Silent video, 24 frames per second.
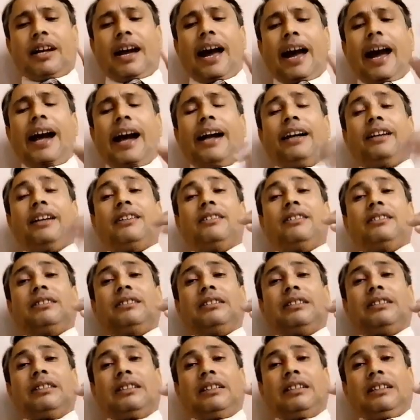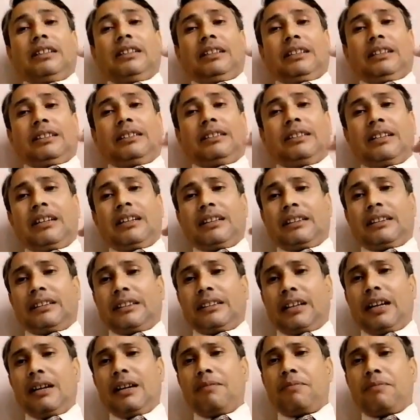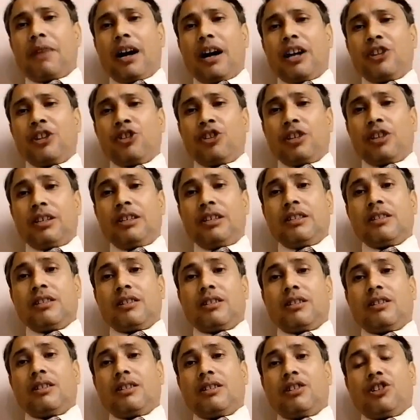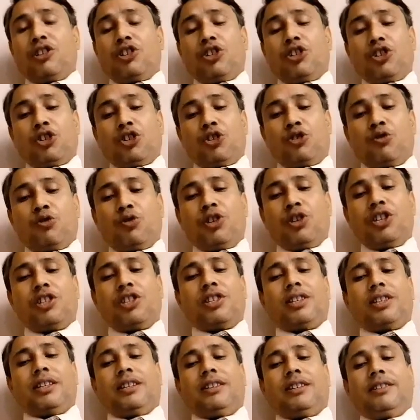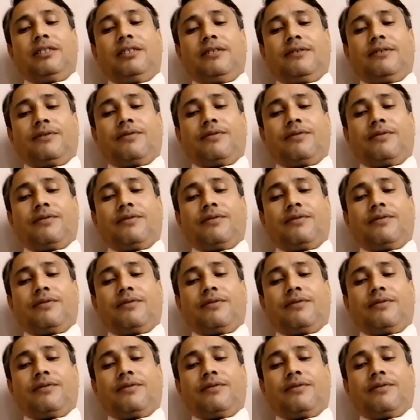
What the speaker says: And the third branch is a judiciary